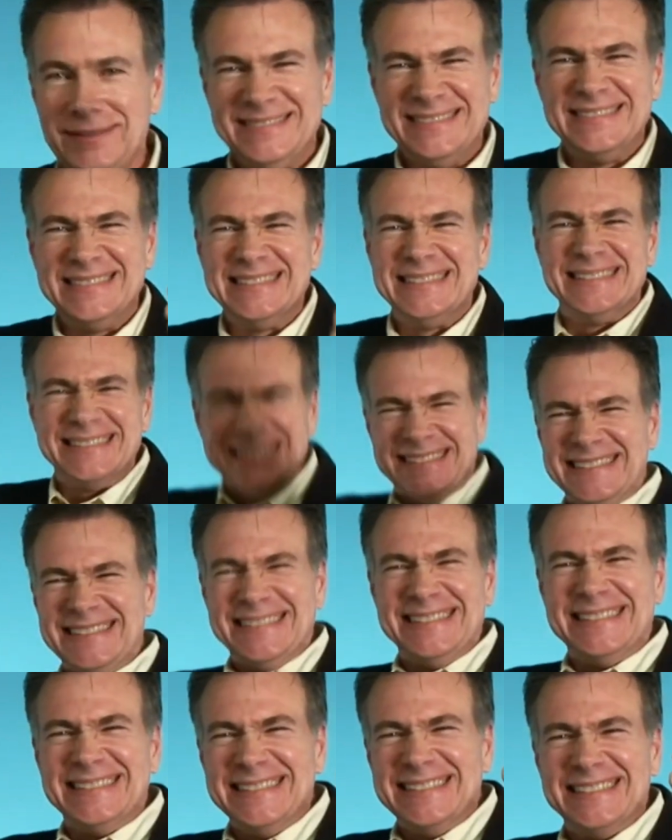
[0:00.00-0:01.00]
leads
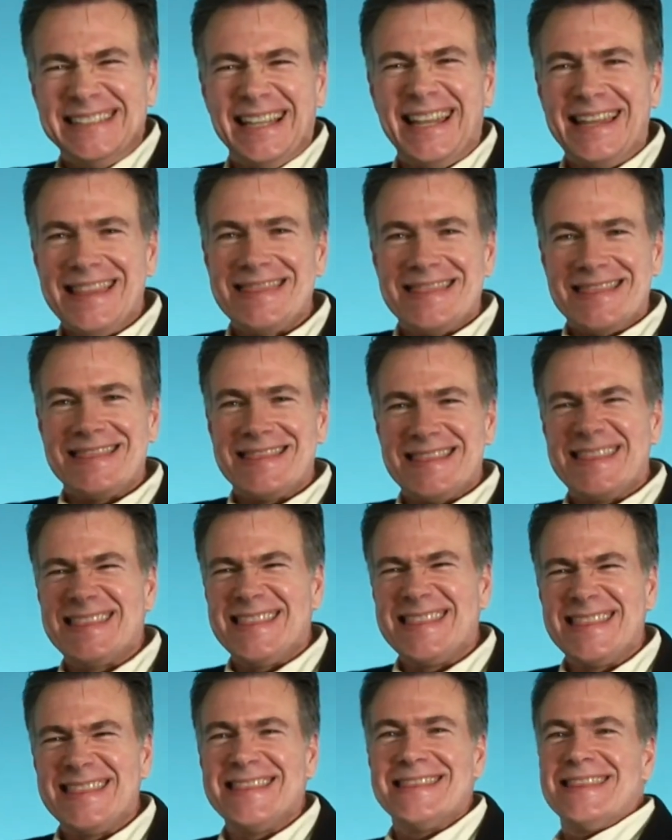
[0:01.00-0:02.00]
to more opportunity.
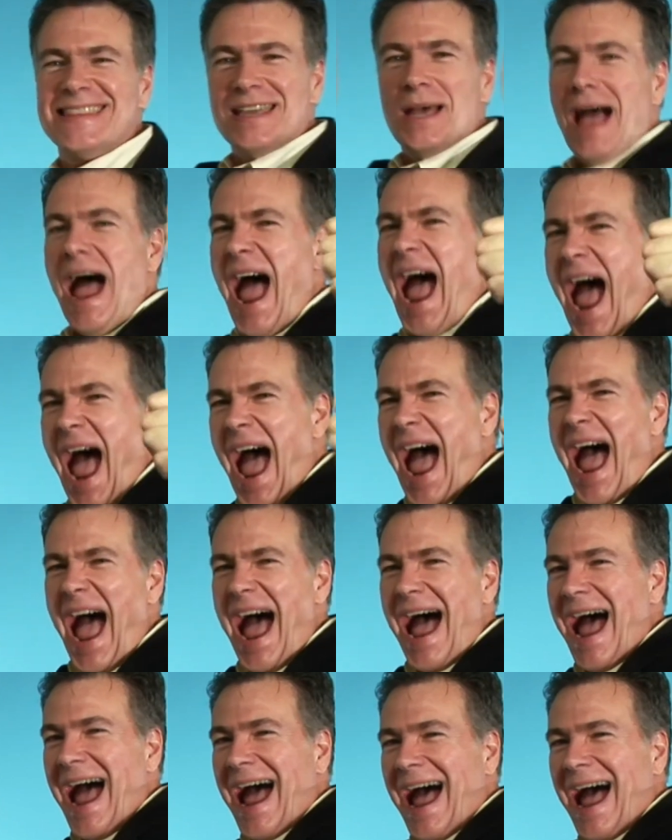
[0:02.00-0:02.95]
Every business in a